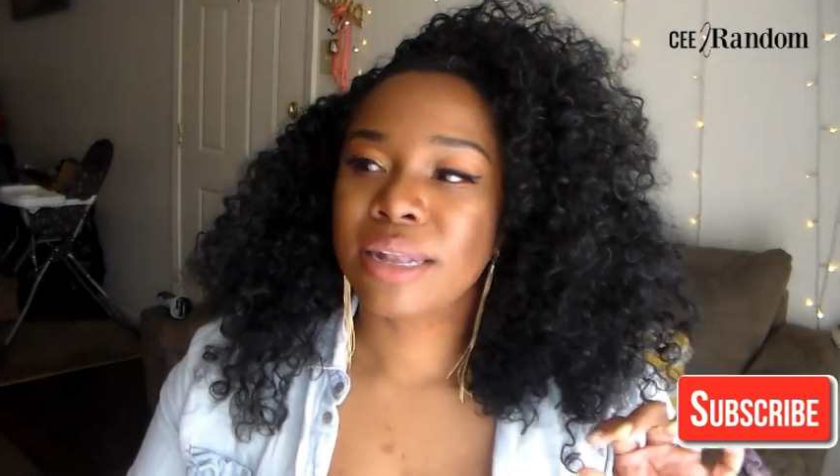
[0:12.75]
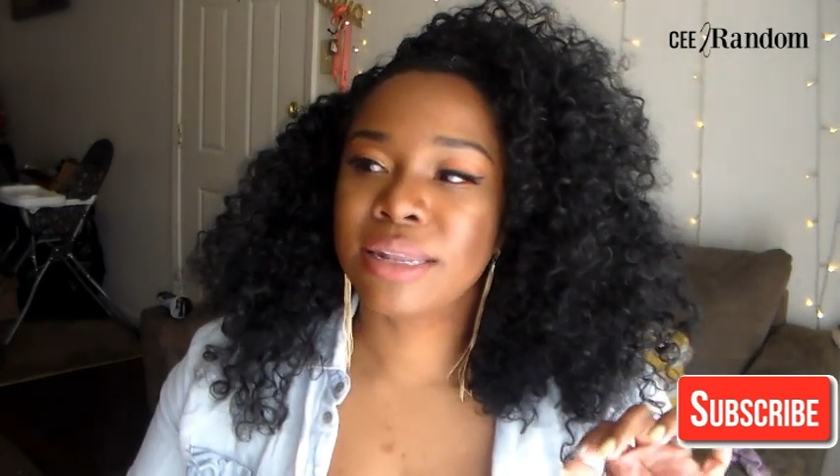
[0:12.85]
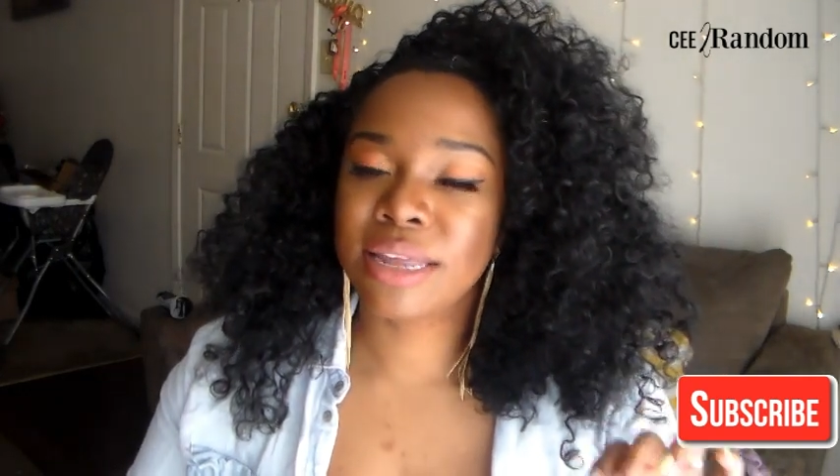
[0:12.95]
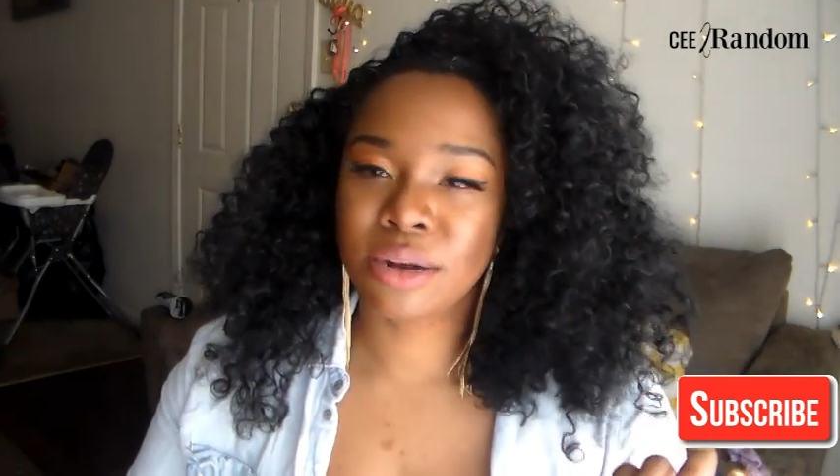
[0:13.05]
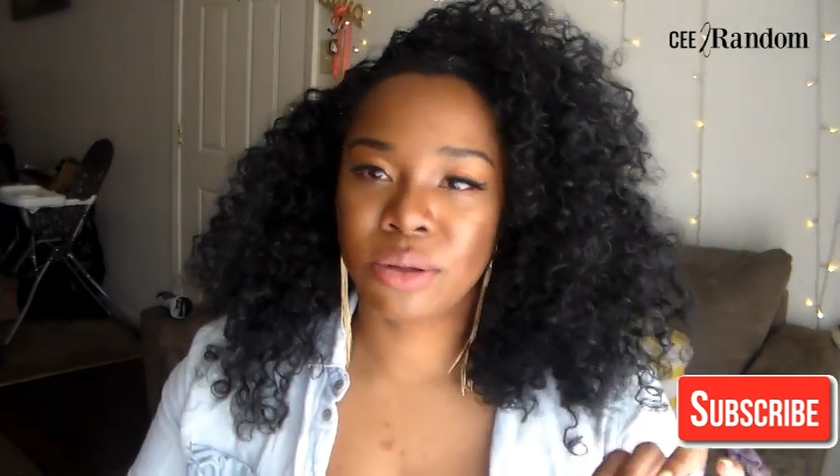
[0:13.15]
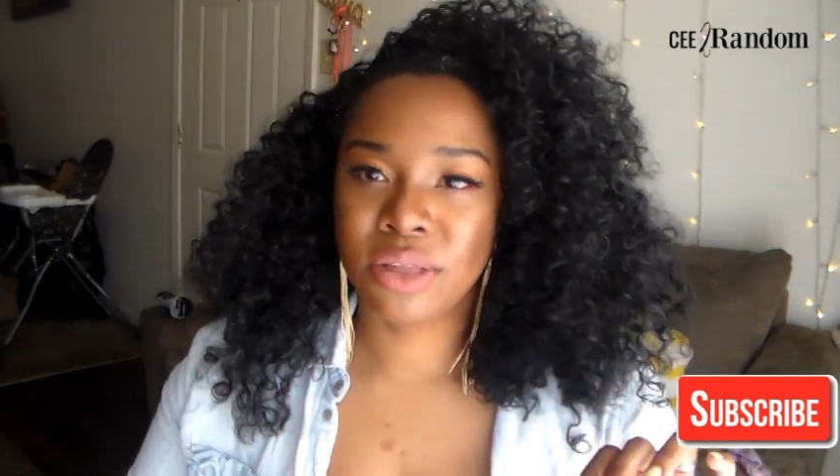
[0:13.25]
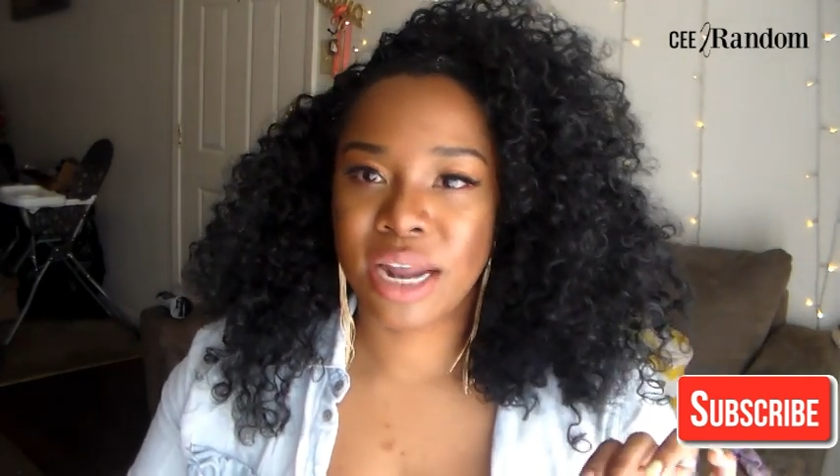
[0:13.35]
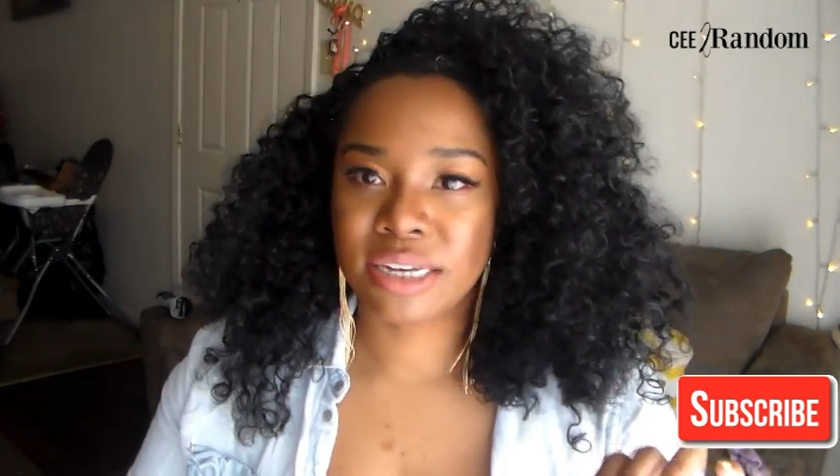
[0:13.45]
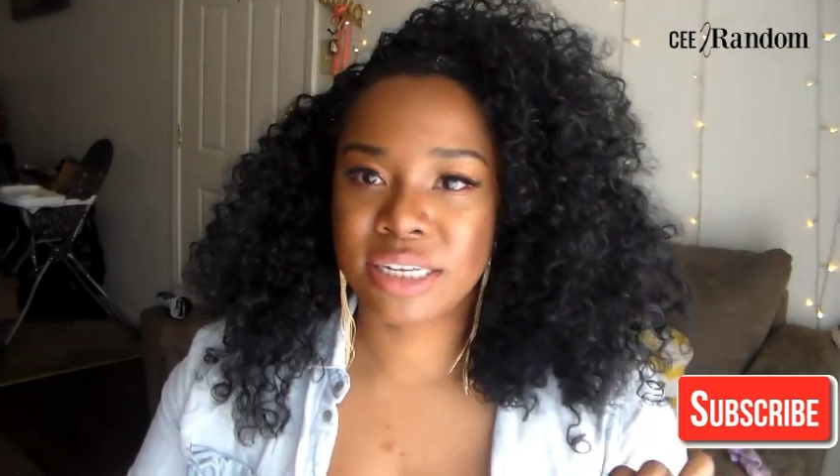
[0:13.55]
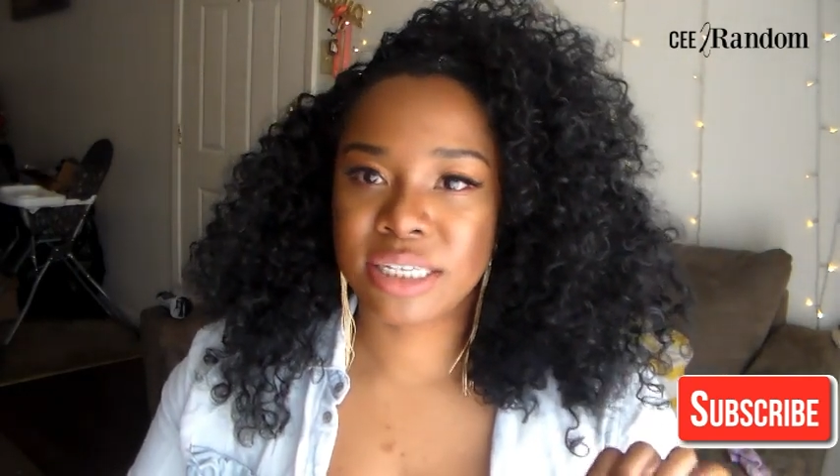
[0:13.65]
little that
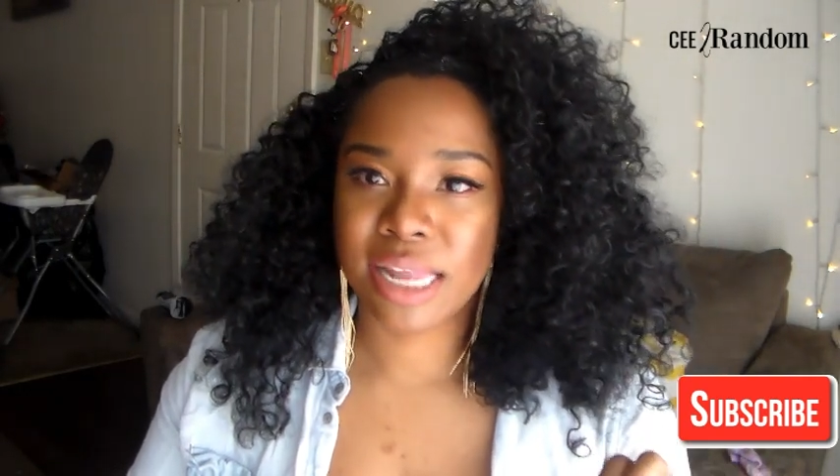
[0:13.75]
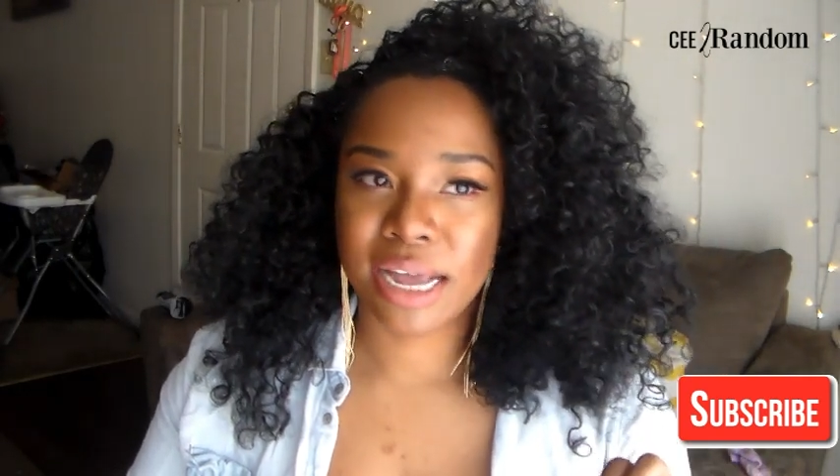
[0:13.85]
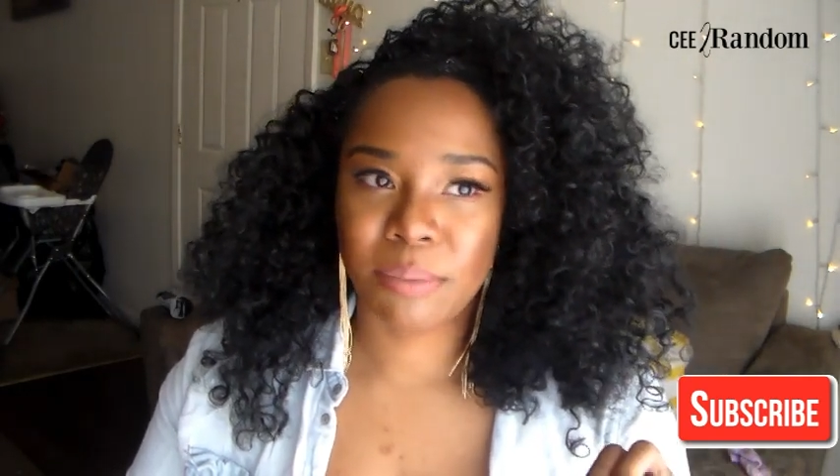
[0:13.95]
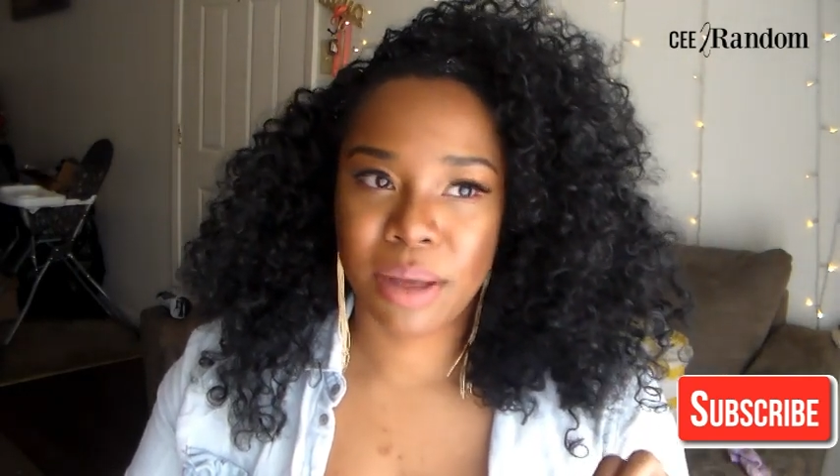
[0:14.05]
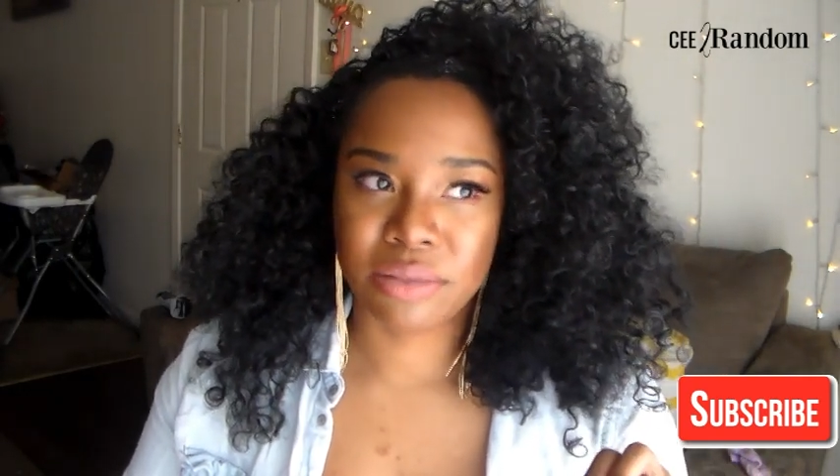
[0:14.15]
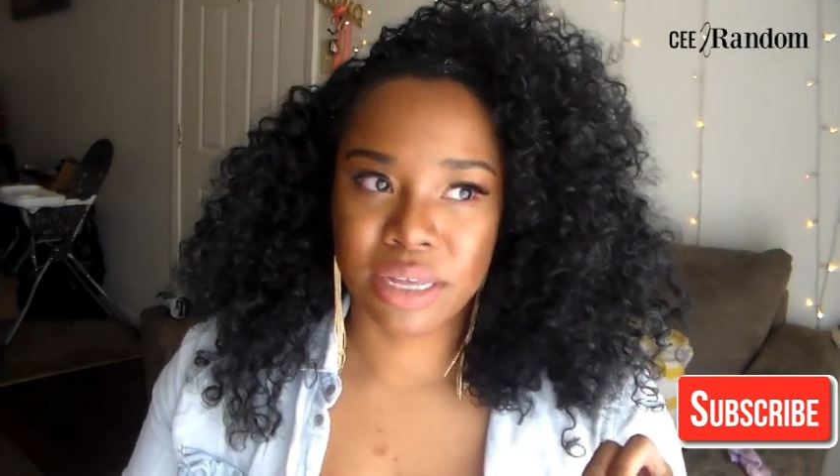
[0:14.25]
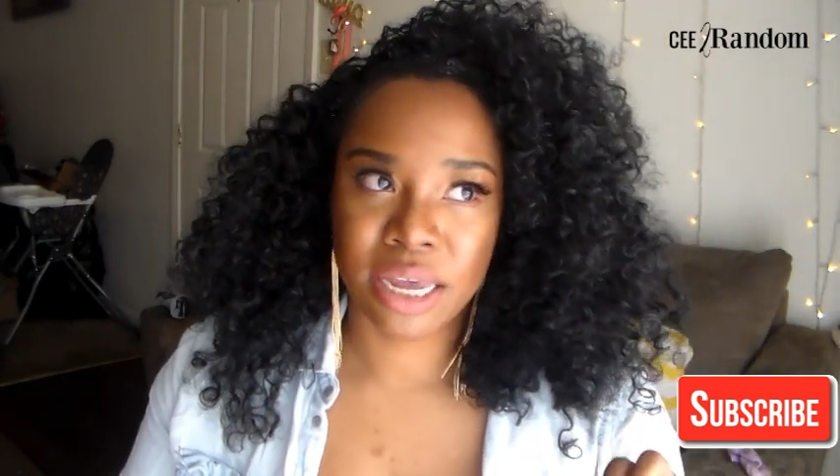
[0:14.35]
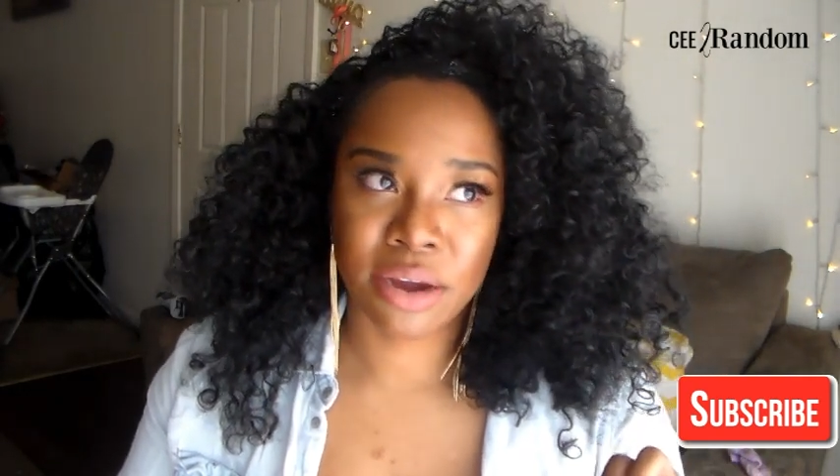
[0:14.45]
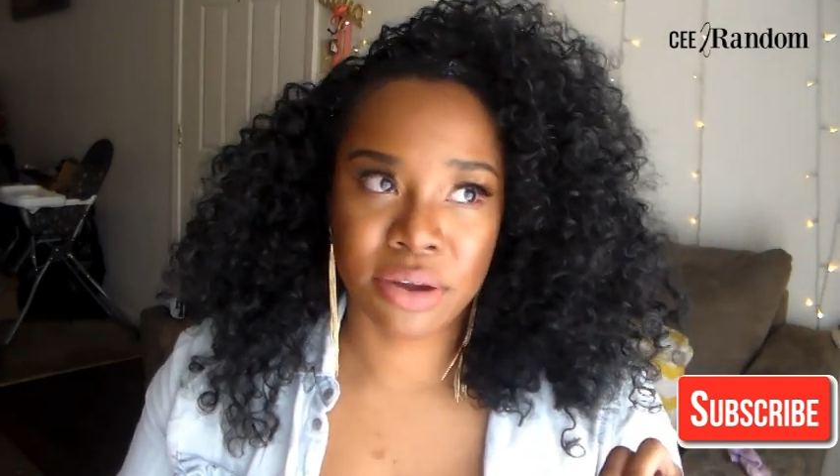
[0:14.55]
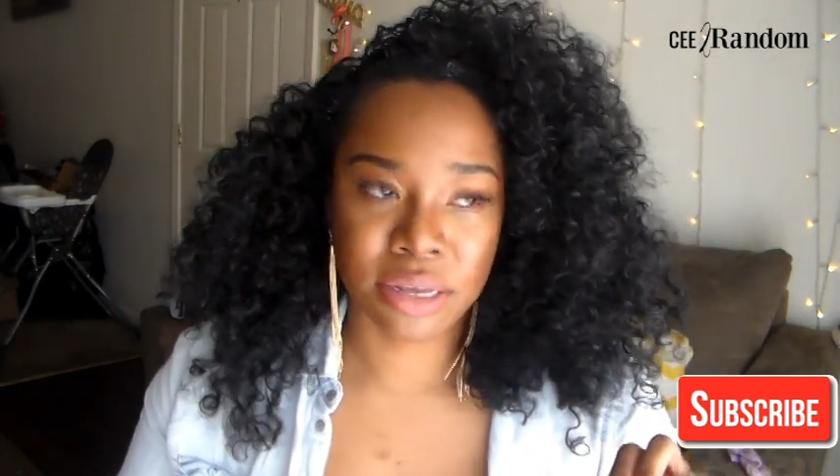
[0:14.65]
I dislike about
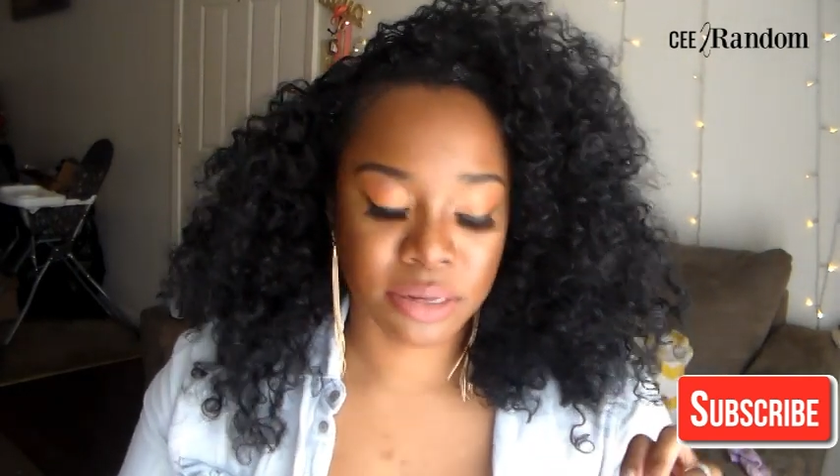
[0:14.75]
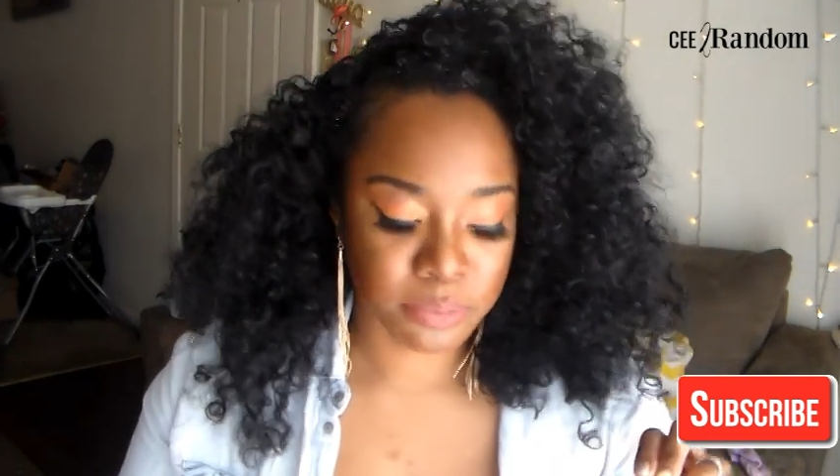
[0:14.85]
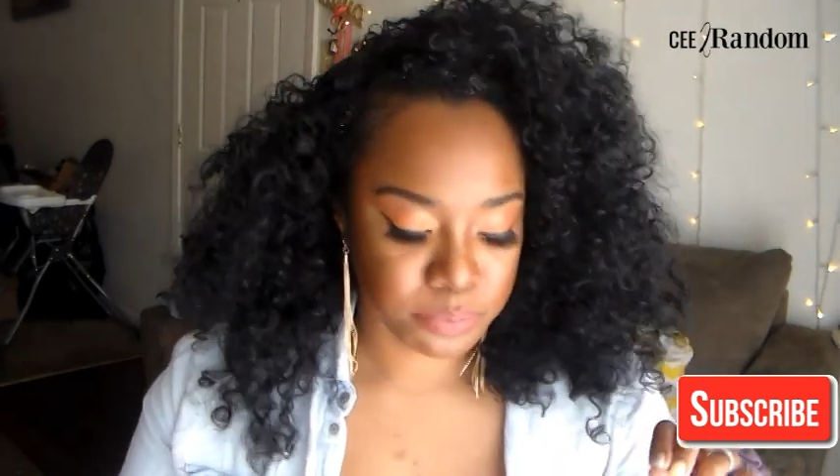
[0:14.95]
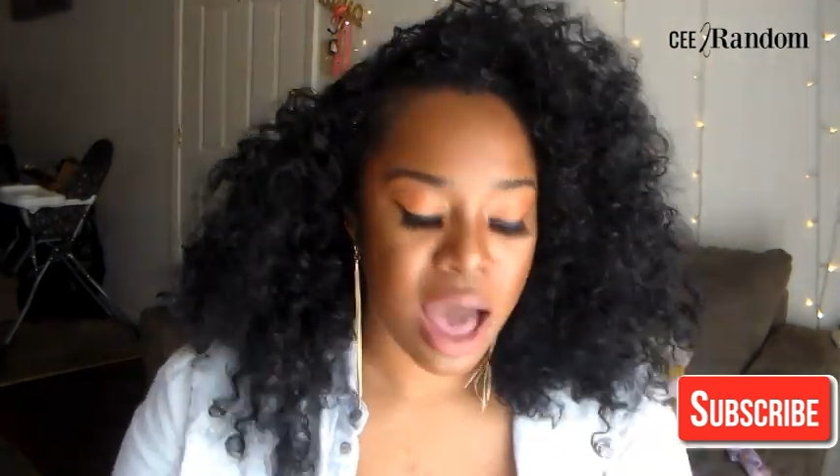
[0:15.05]
the Arian.